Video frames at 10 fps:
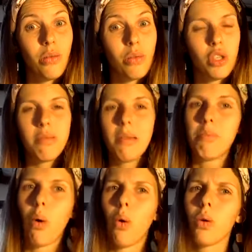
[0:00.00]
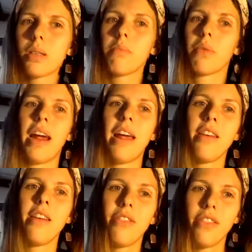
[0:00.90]
would you be bold and
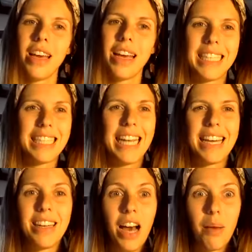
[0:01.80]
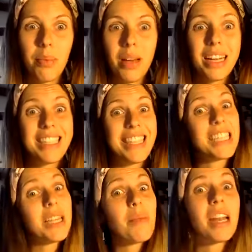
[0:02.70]
brave and stand up because
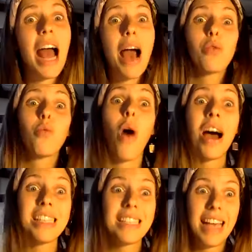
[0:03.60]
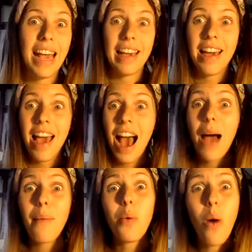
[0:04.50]
that's something that I would want to say.
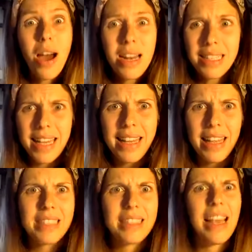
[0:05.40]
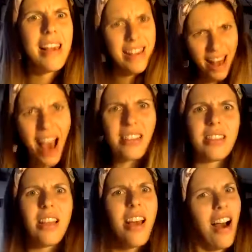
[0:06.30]
I would want to say that I say,
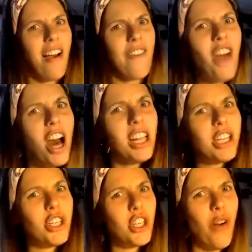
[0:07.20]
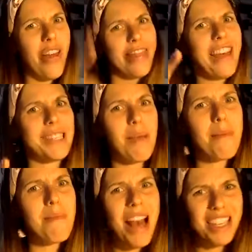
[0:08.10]
Yes, I follow Yeshua. That's my
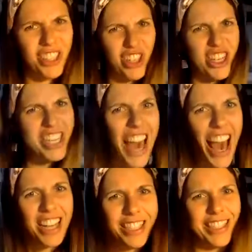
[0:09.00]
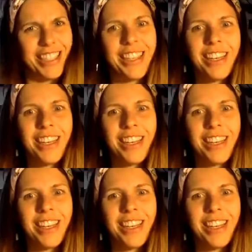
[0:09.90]
master. Yes.